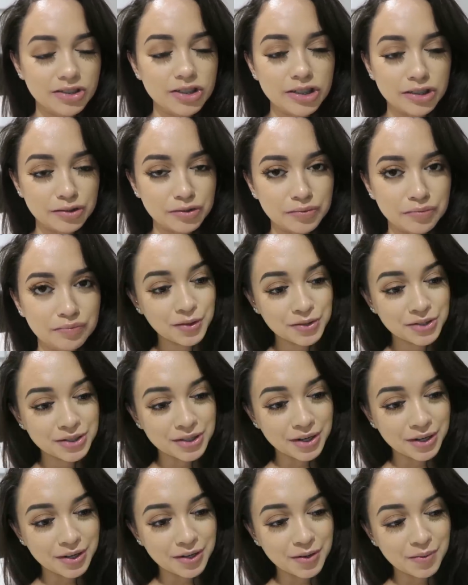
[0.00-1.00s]
chill.
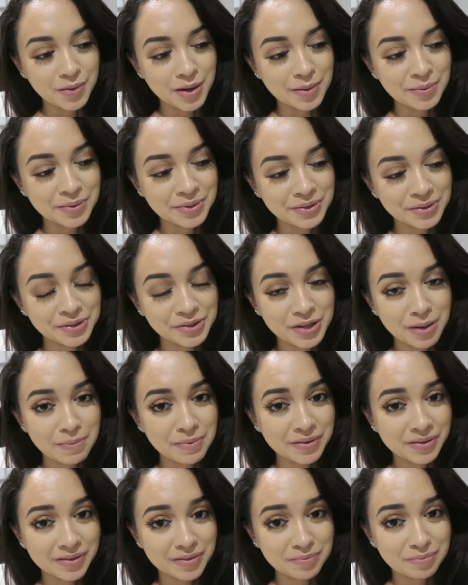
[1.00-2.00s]
Also, while we're on the
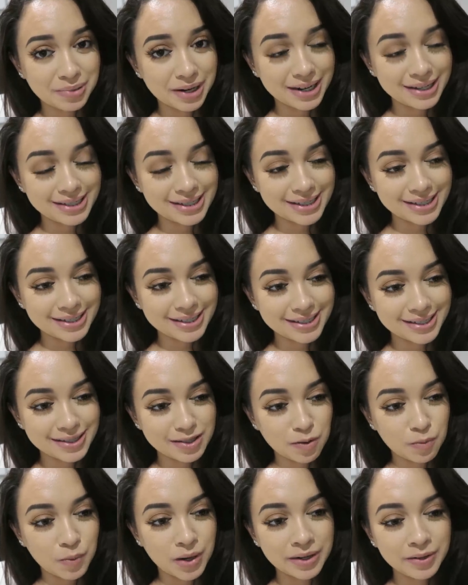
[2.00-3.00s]
topic of
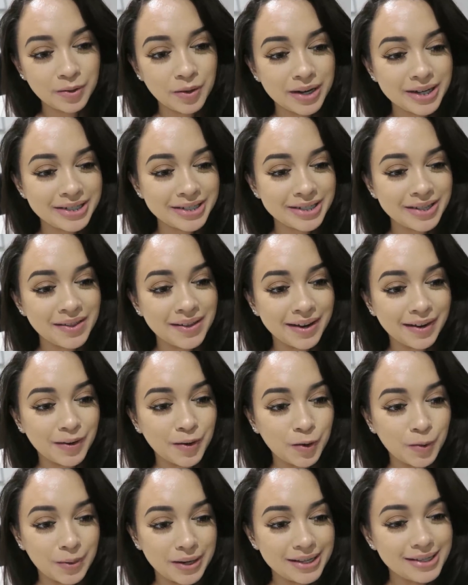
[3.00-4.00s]
braces, one question
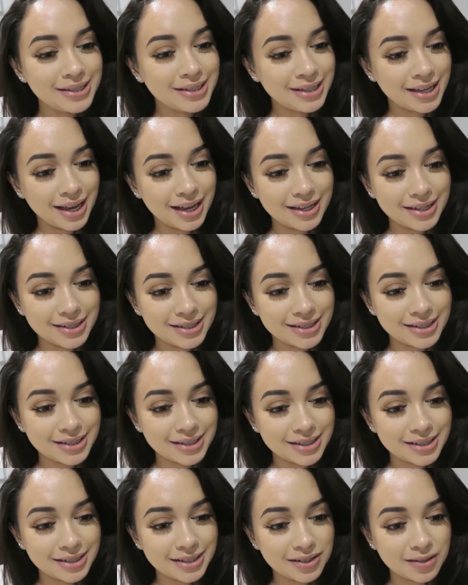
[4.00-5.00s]
that I always
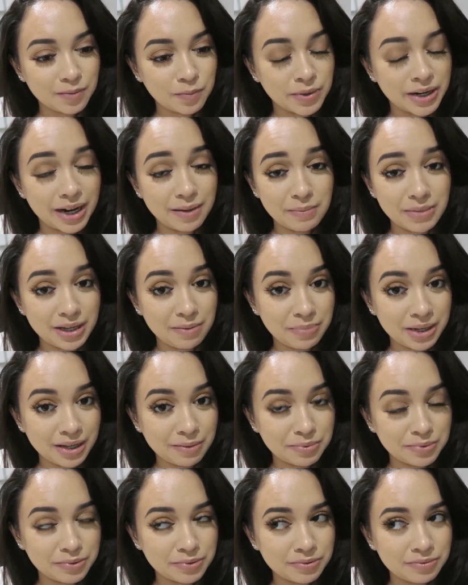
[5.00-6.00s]
get when I meet
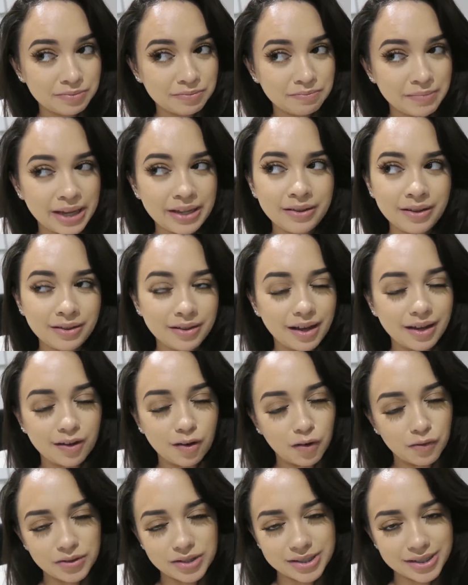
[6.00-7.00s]
people, mainly
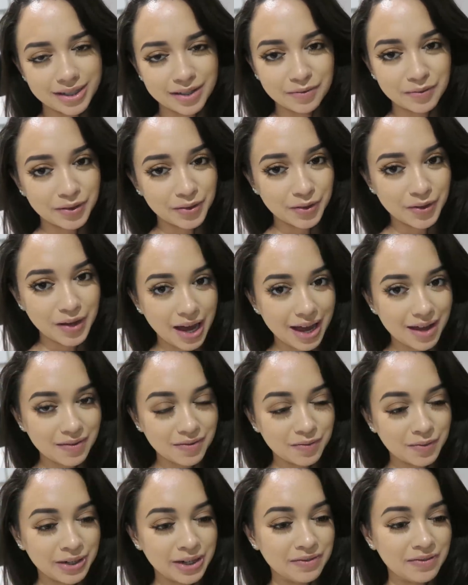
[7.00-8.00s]
like obviously in
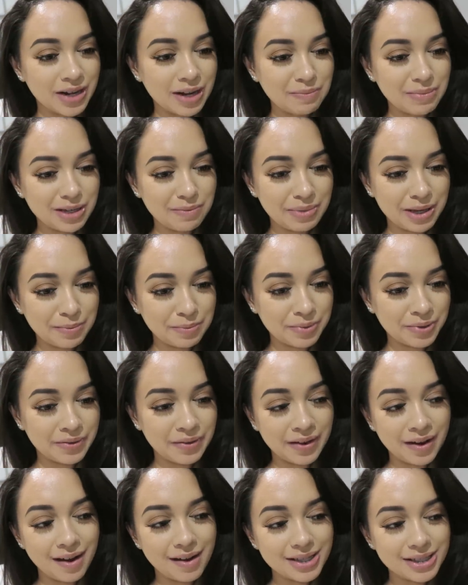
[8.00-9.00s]
life, whenever I meet people
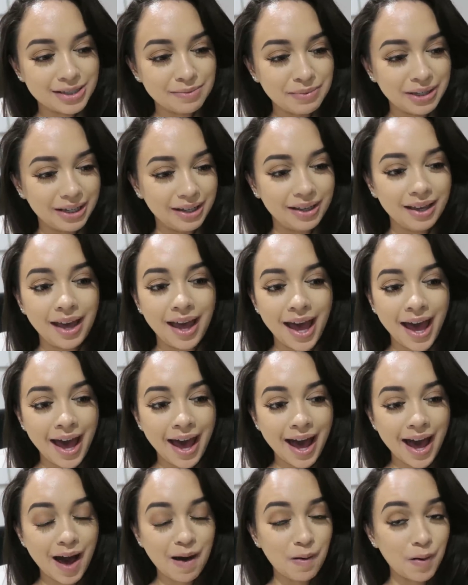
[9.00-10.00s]
and they ask me
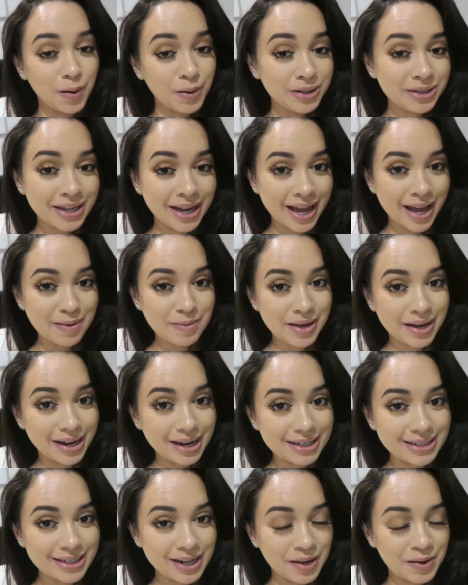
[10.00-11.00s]
how old I am
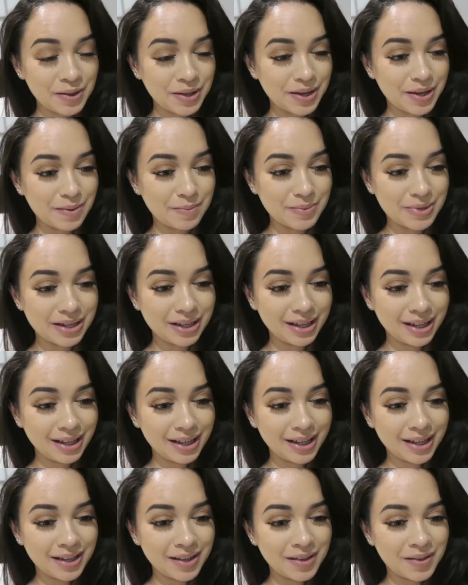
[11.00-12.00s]
and I tell them,
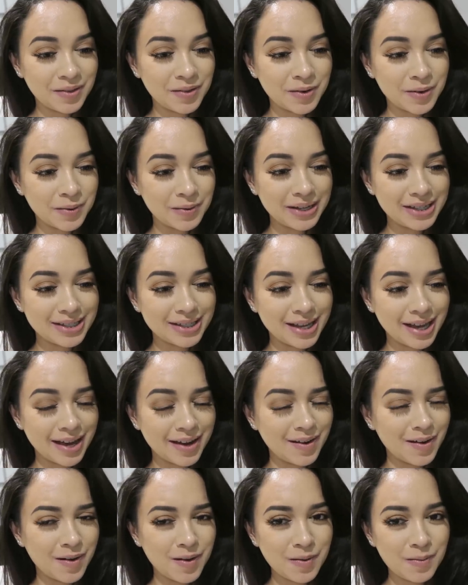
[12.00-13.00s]
they're always
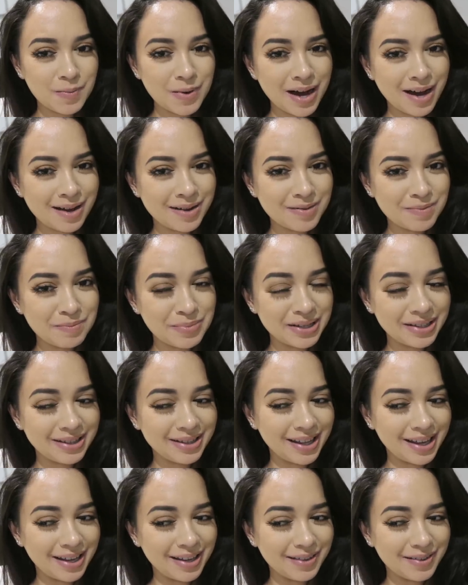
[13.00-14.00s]
like, oh wow,
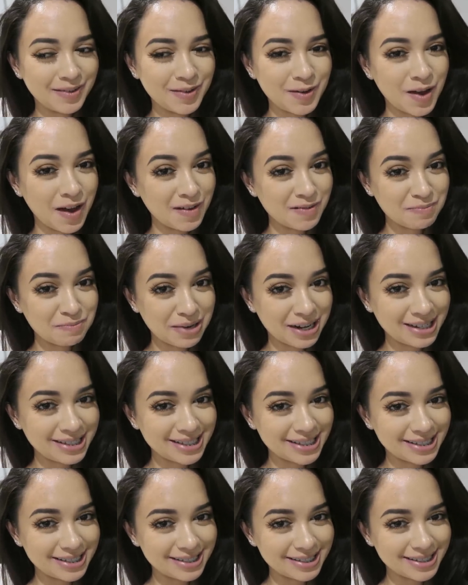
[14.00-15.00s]
but like you have
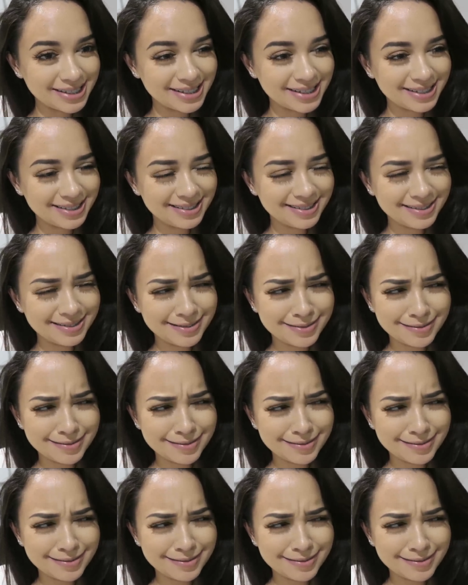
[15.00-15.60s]
braces.